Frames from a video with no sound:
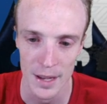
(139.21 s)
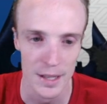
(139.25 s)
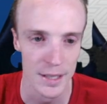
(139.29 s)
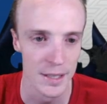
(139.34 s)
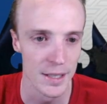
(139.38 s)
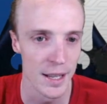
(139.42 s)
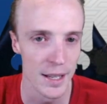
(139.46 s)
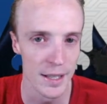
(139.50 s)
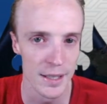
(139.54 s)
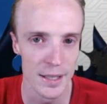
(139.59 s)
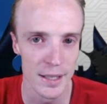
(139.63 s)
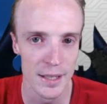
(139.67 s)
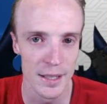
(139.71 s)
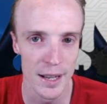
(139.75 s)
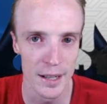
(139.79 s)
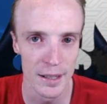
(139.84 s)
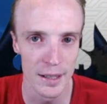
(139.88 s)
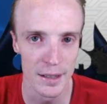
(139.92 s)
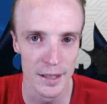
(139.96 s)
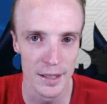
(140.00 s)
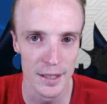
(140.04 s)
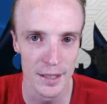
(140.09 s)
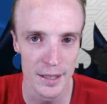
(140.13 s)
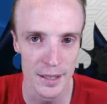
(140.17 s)
So that's the
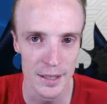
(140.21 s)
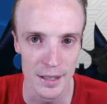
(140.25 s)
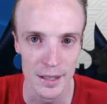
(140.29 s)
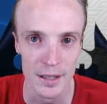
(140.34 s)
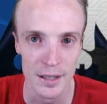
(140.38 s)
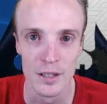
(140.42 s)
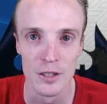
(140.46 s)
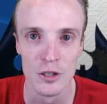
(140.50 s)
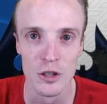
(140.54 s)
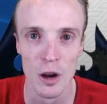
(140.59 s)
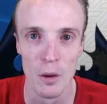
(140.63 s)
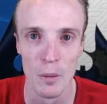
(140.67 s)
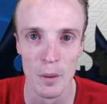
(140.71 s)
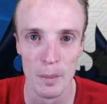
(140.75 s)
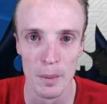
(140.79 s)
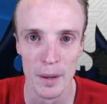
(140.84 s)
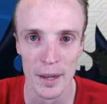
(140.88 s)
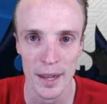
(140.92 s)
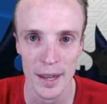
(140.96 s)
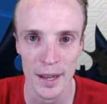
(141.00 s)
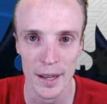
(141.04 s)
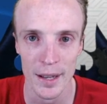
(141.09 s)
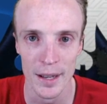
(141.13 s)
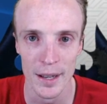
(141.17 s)
deck list. Shall we
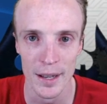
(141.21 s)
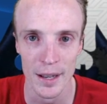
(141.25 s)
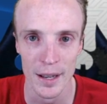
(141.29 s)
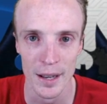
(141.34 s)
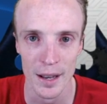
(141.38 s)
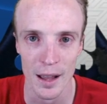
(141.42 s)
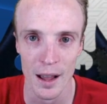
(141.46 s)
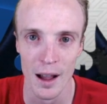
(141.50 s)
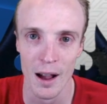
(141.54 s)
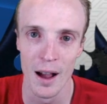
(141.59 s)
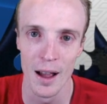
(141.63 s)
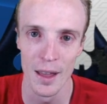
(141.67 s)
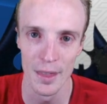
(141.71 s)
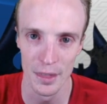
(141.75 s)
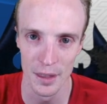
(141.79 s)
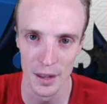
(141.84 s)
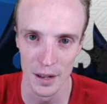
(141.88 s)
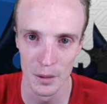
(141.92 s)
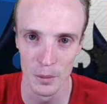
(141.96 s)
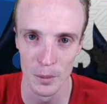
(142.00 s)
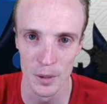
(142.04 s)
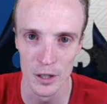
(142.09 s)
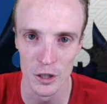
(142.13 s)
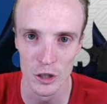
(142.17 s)
begin? I
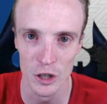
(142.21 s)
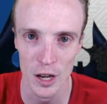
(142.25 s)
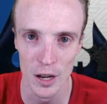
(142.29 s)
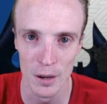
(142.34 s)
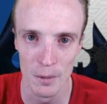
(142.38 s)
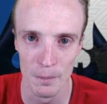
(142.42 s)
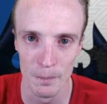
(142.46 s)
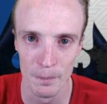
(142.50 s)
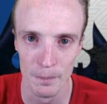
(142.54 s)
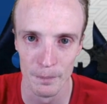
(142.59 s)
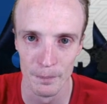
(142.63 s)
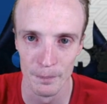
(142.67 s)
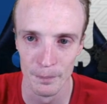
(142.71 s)
think we shall.